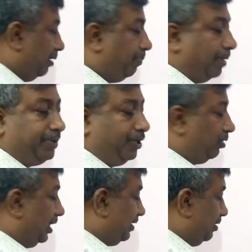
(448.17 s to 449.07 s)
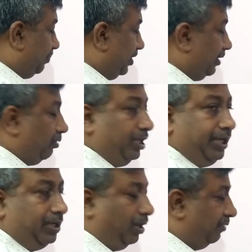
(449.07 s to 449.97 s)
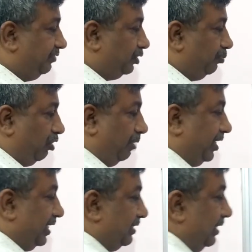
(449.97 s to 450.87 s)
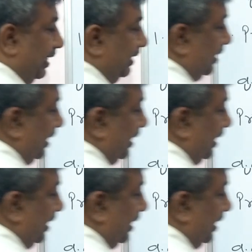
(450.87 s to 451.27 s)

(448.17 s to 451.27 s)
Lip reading: peptidoglycan, particularly of this muriatic acid, and